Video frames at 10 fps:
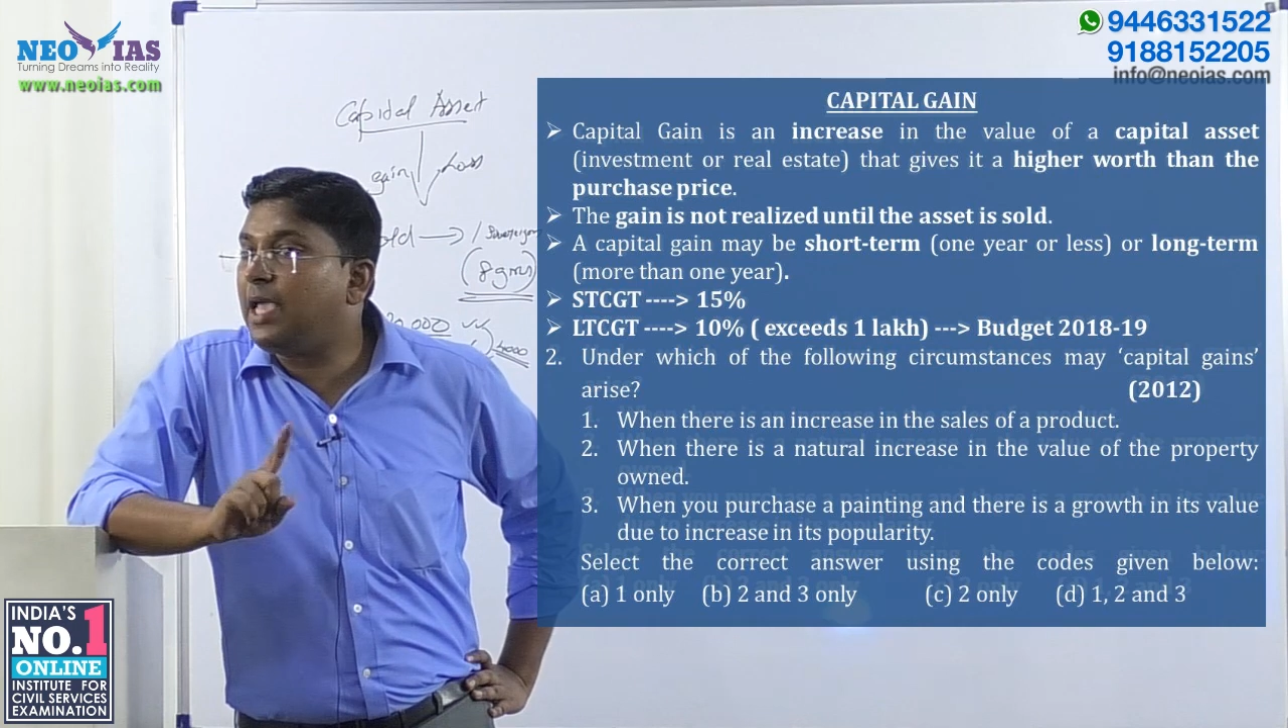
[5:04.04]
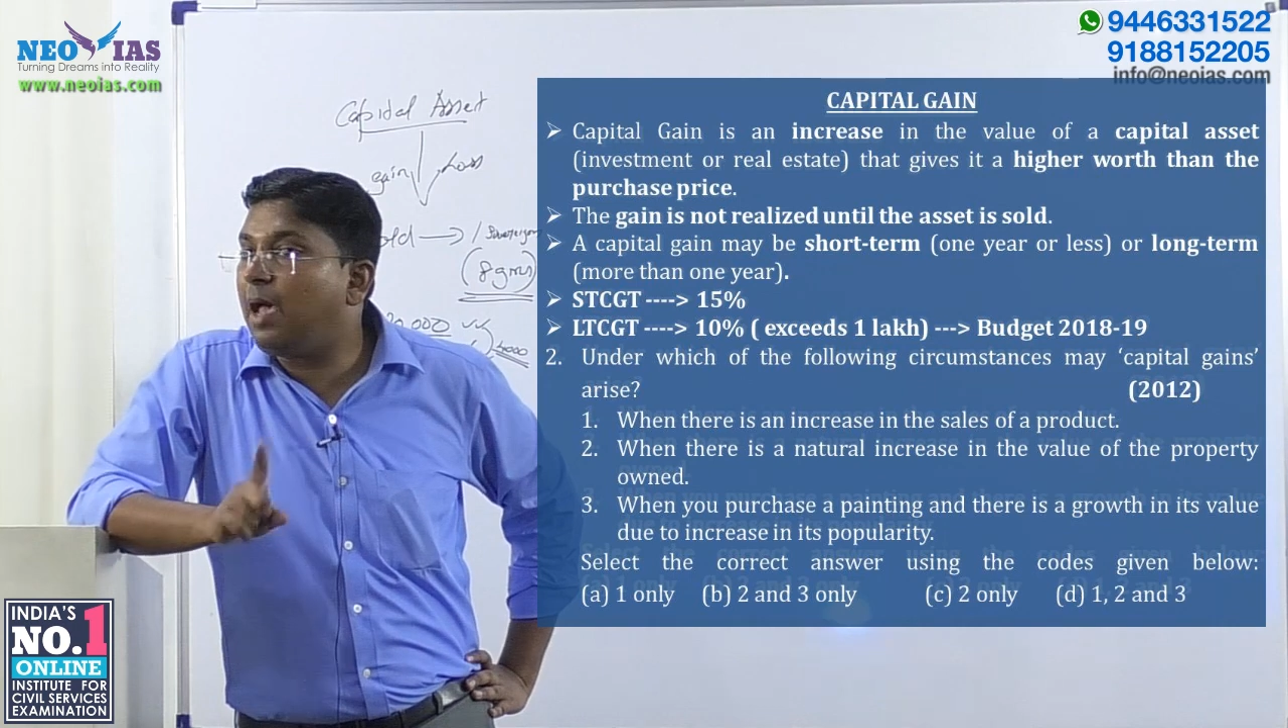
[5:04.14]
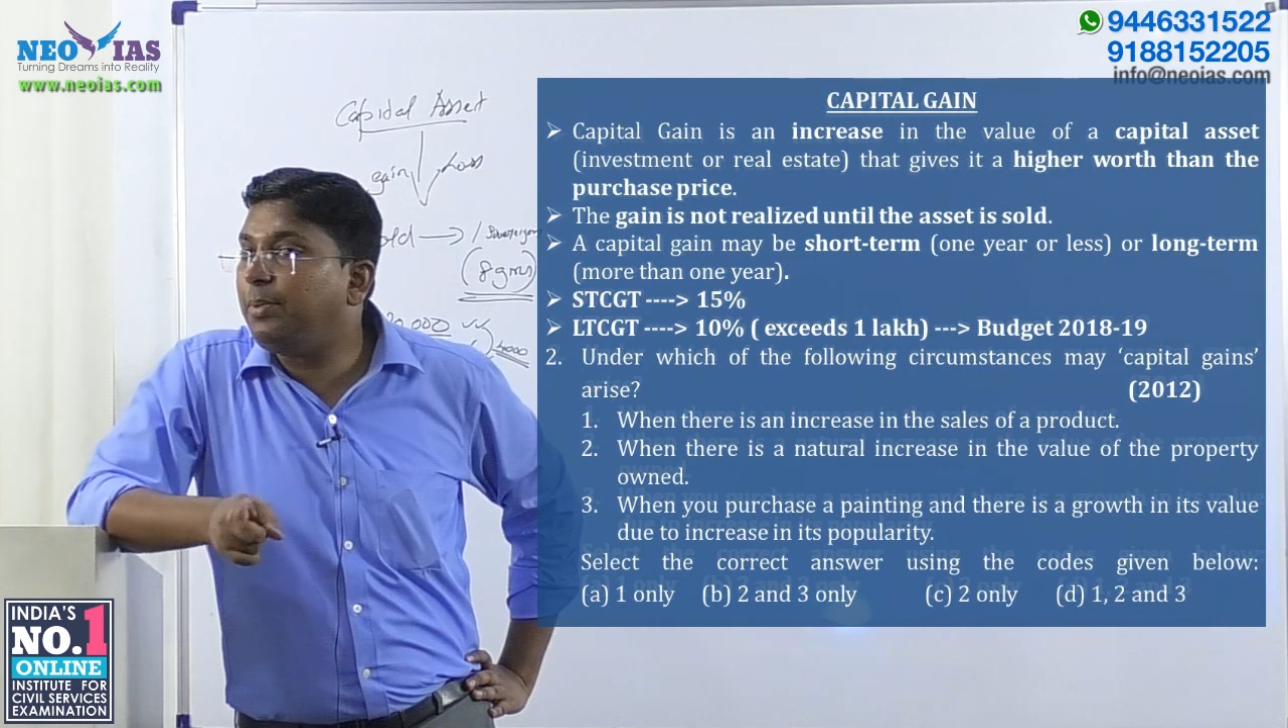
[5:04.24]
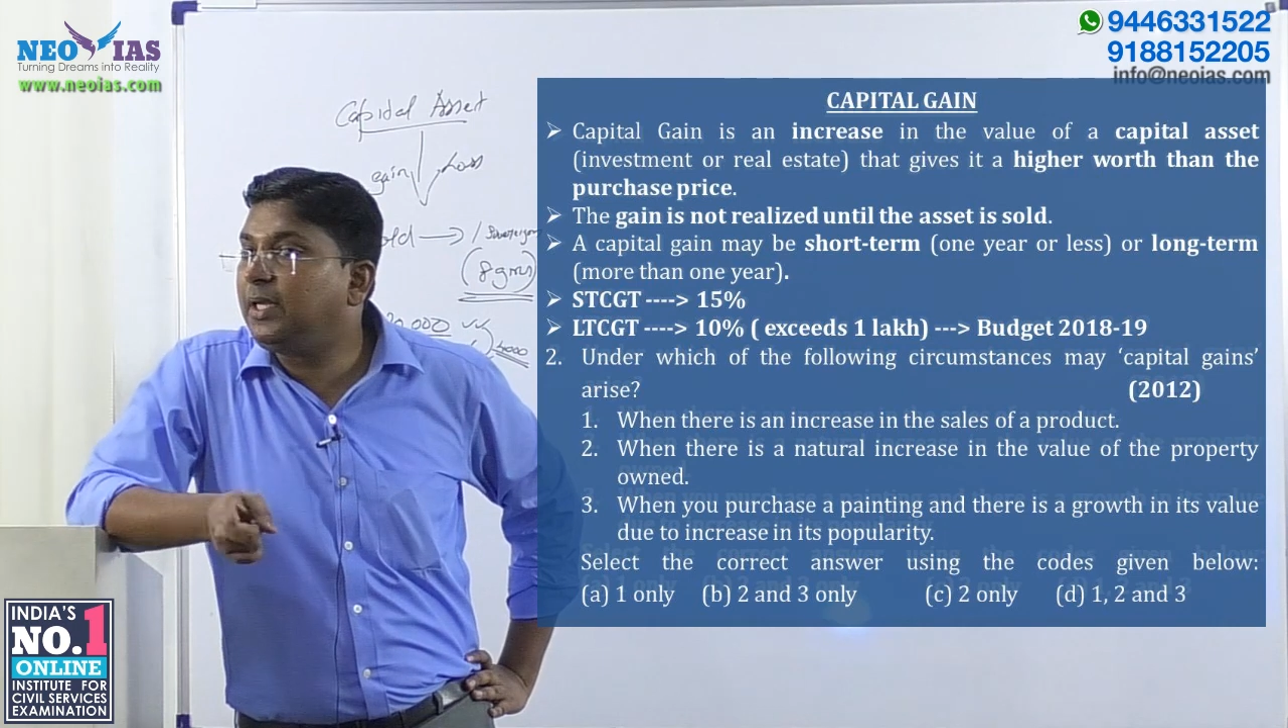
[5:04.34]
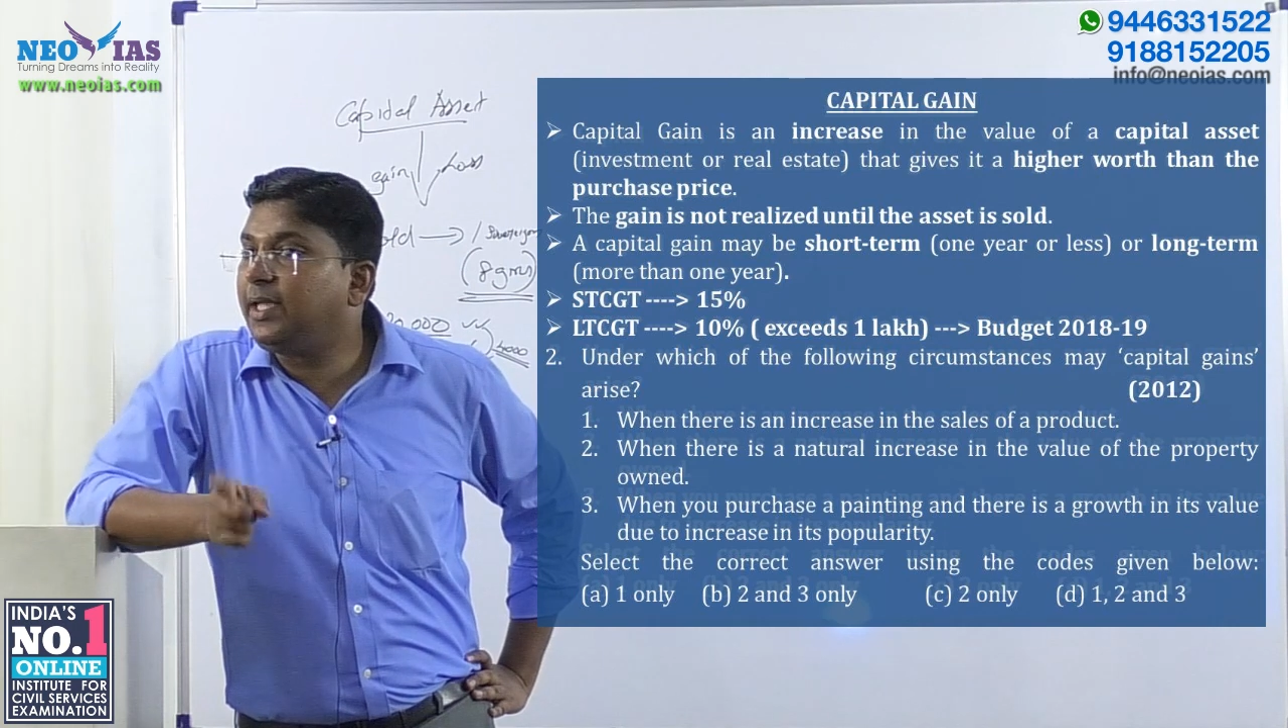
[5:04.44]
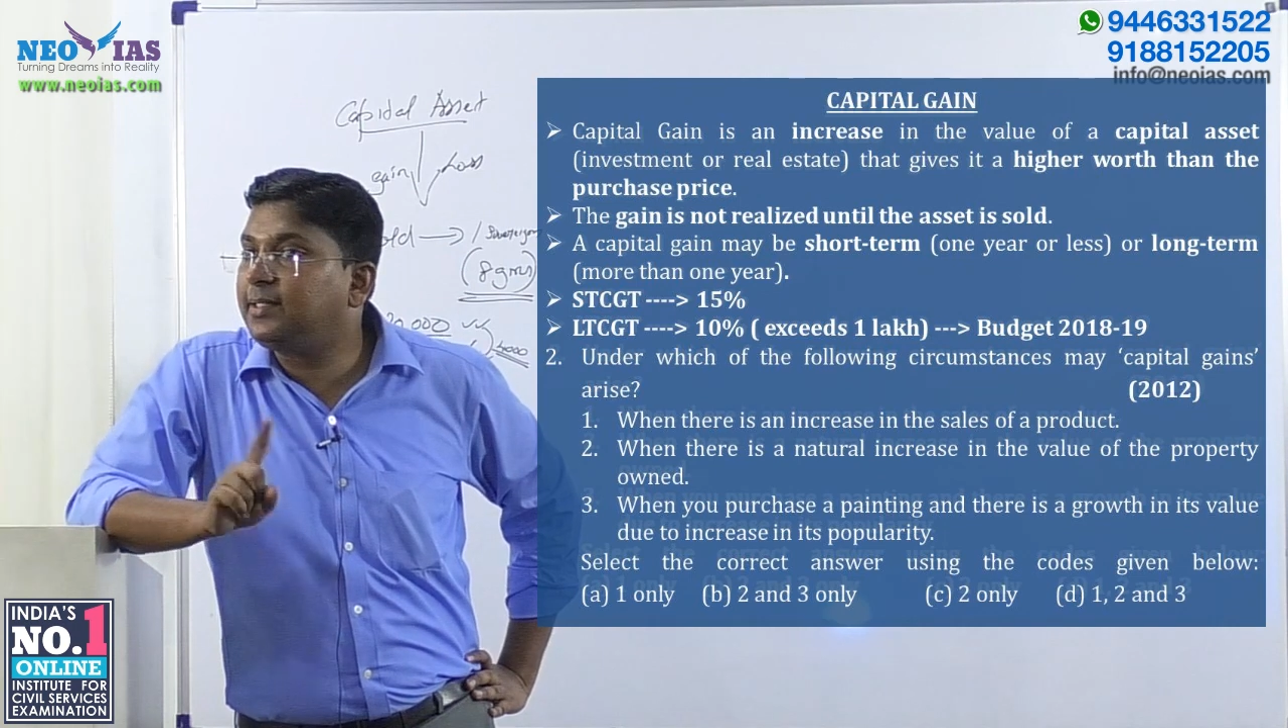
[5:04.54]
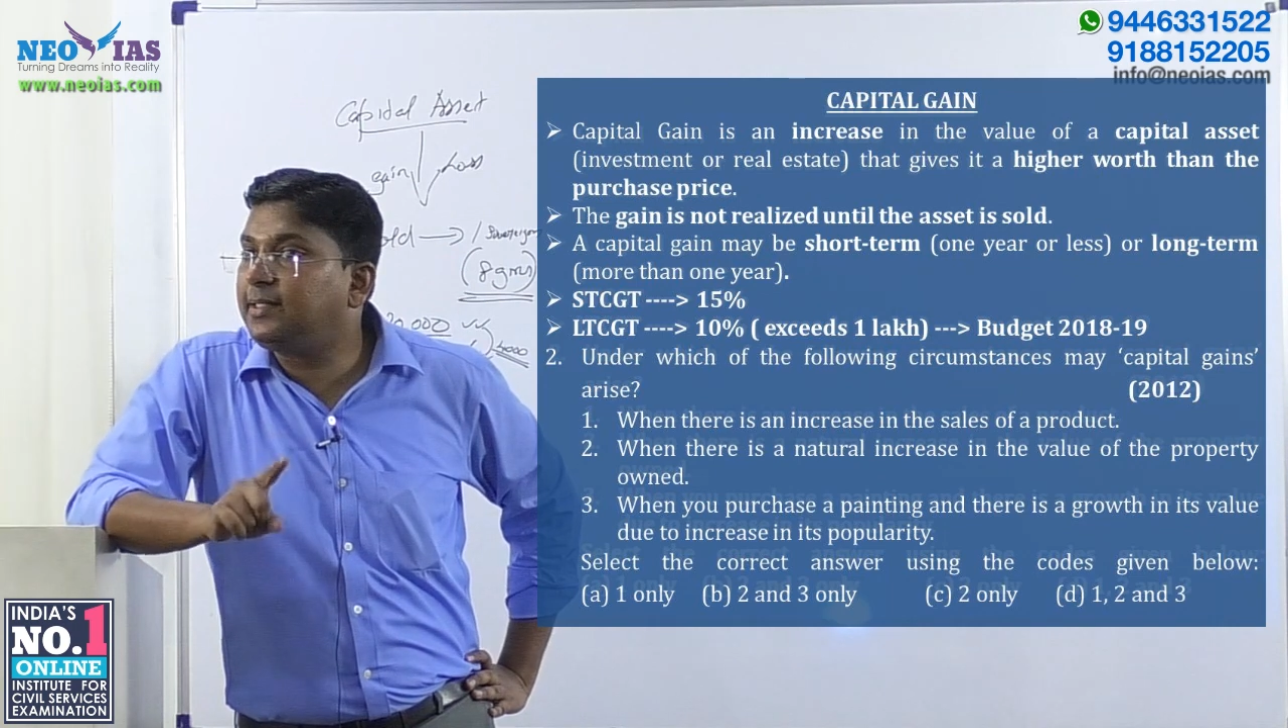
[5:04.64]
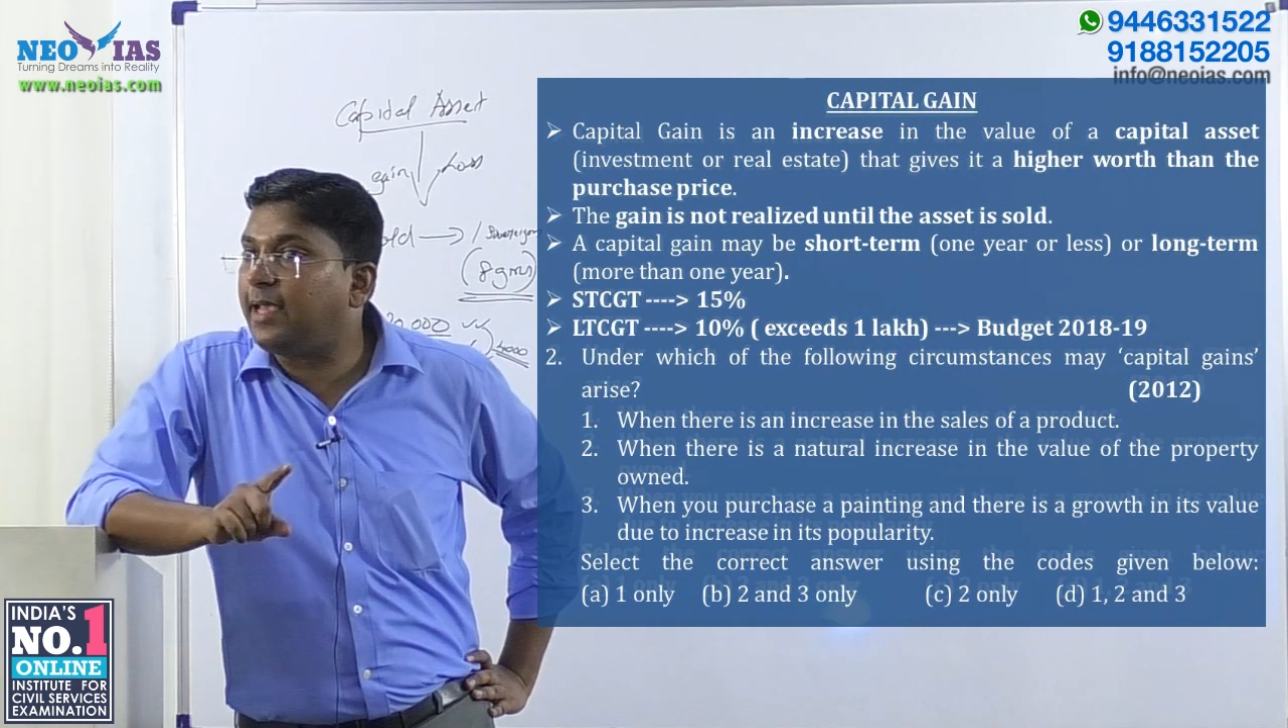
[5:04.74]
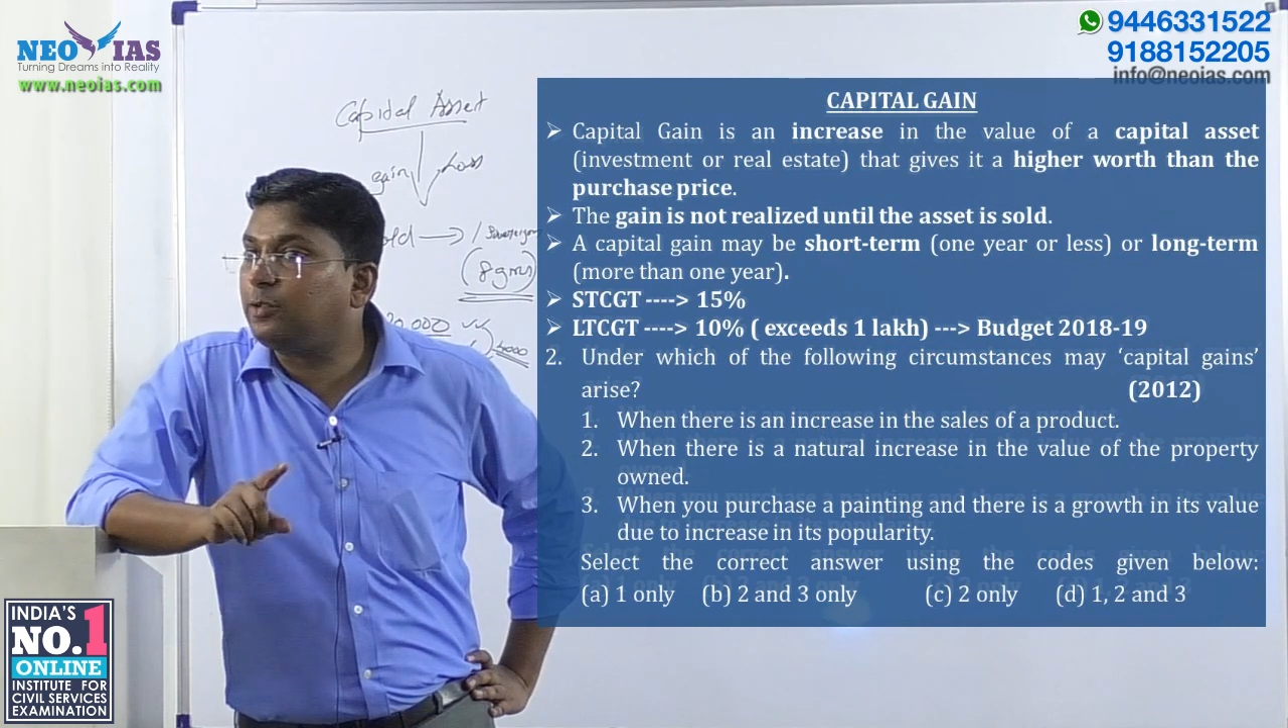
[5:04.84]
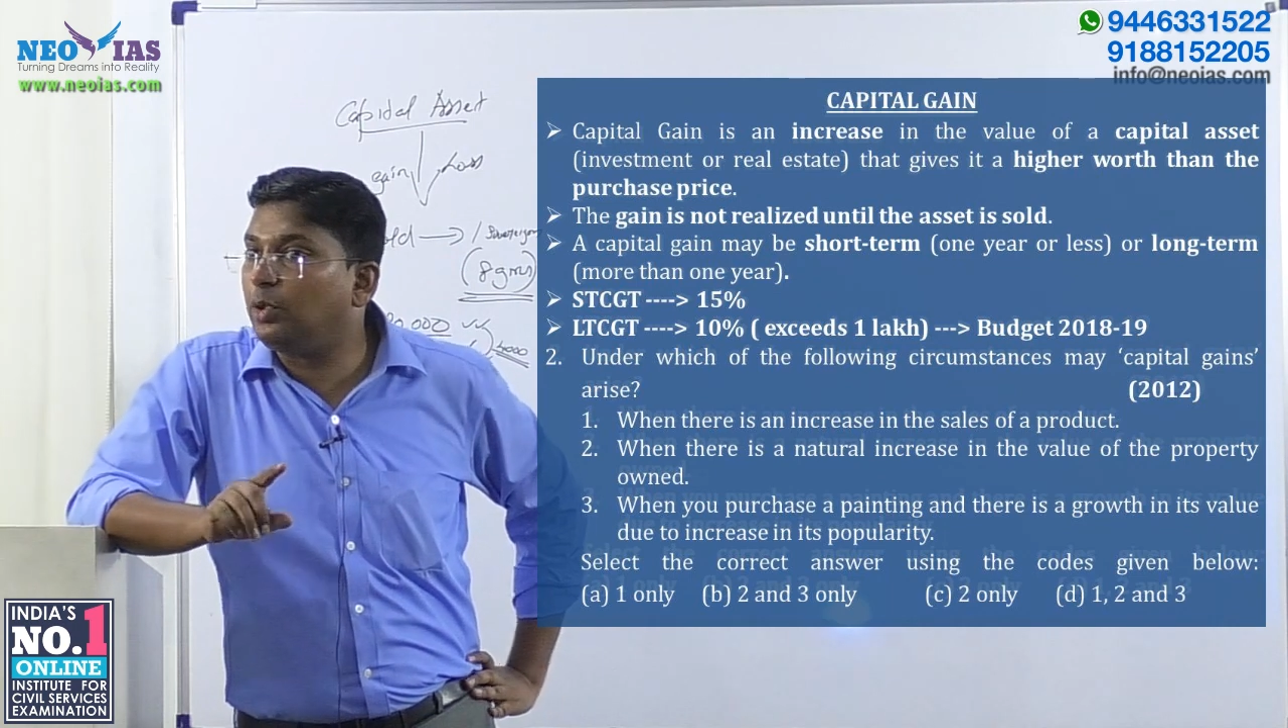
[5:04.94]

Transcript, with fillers: capital gains tax.